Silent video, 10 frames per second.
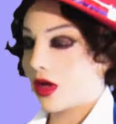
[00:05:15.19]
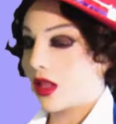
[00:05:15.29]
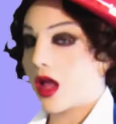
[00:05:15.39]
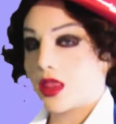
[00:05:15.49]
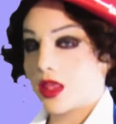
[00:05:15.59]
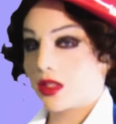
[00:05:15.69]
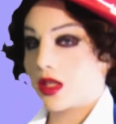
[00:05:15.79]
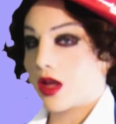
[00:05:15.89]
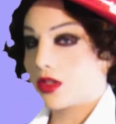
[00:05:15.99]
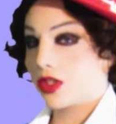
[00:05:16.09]
Well, I
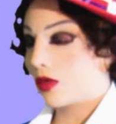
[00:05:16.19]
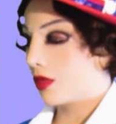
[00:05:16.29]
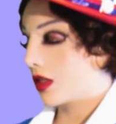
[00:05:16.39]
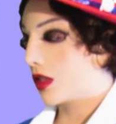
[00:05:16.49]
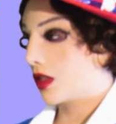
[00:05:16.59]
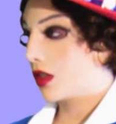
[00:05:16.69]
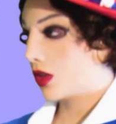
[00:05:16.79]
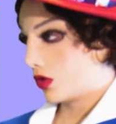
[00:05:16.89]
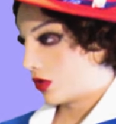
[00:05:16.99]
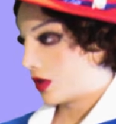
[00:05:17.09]
think the
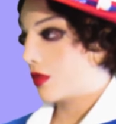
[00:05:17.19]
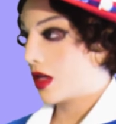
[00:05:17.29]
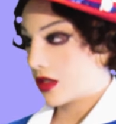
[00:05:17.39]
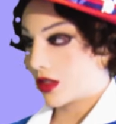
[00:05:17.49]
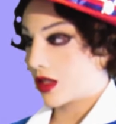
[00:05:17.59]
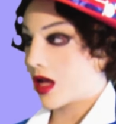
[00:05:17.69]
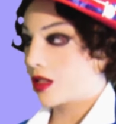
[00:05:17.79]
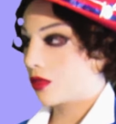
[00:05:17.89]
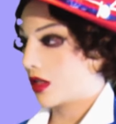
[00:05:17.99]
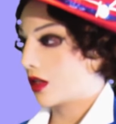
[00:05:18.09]
LGBTQ community
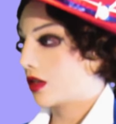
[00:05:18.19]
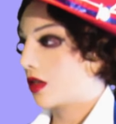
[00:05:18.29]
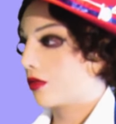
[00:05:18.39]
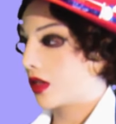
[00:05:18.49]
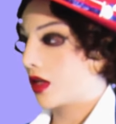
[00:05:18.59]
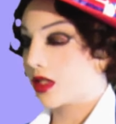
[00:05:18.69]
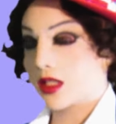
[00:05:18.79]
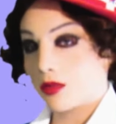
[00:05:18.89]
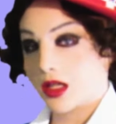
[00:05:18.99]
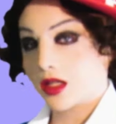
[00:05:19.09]
has been
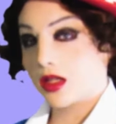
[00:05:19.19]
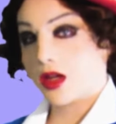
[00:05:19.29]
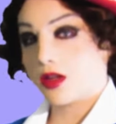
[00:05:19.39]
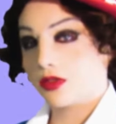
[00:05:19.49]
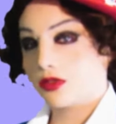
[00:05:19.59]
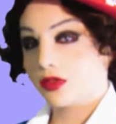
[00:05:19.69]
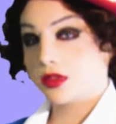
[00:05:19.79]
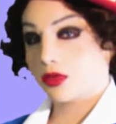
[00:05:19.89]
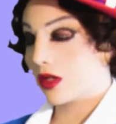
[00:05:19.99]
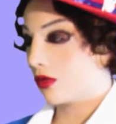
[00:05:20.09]
accepting of
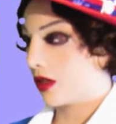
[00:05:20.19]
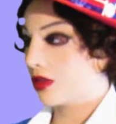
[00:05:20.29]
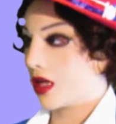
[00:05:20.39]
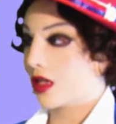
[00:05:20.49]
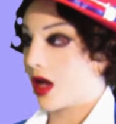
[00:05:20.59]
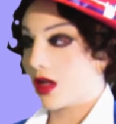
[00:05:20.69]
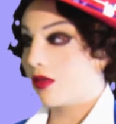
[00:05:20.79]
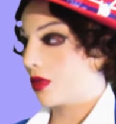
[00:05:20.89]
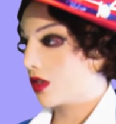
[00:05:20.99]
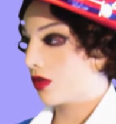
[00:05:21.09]
what we've done. I
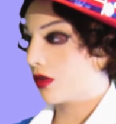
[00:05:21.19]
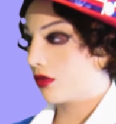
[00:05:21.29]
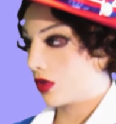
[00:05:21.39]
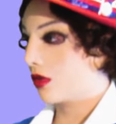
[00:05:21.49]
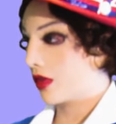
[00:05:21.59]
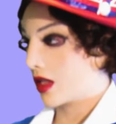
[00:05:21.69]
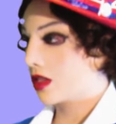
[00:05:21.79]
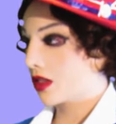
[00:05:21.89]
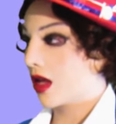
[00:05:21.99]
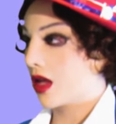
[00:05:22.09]
have been to a few
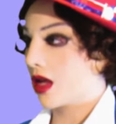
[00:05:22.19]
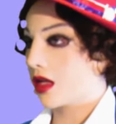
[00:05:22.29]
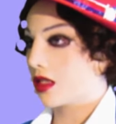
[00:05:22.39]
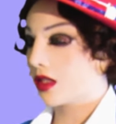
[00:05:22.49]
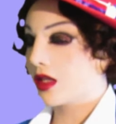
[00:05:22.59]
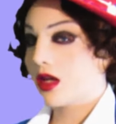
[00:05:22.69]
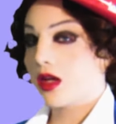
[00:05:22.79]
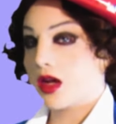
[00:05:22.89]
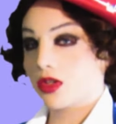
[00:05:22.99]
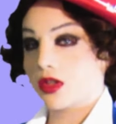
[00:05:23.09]
events, and
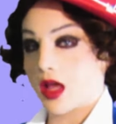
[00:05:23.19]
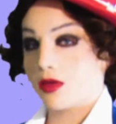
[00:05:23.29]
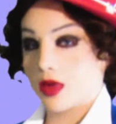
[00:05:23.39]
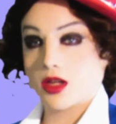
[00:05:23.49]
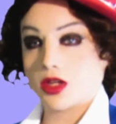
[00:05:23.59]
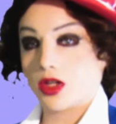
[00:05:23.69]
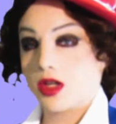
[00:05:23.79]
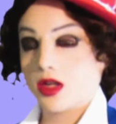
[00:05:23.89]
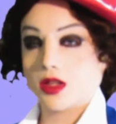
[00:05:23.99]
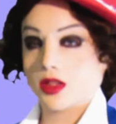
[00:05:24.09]
under that
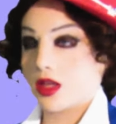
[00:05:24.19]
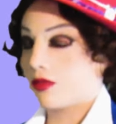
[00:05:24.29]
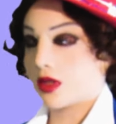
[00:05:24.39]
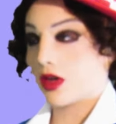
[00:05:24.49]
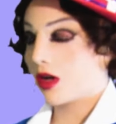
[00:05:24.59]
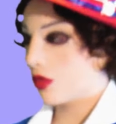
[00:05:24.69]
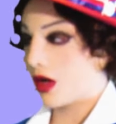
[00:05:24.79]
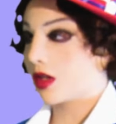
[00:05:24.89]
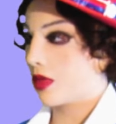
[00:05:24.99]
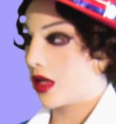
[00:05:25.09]
banner, they've been very
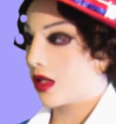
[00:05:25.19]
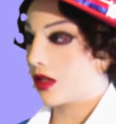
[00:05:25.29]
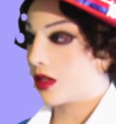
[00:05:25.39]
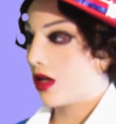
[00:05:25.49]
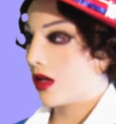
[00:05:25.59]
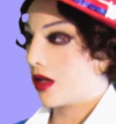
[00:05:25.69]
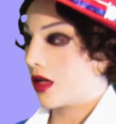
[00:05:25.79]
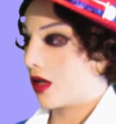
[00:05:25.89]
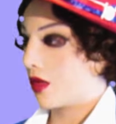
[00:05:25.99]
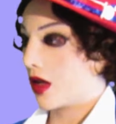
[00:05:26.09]
welcoming and
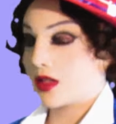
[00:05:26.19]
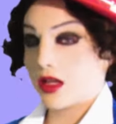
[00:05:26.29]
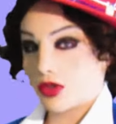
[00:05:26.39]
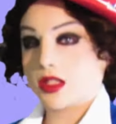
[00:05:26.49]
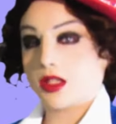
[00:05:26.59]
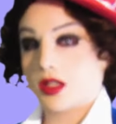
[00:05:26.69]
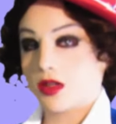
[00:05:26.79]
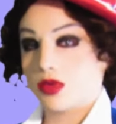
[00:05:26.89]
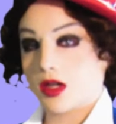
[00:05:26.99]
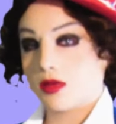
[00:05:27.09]
interested
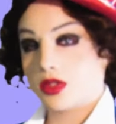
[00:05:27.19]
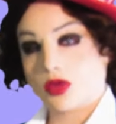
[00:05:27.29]
in what I'm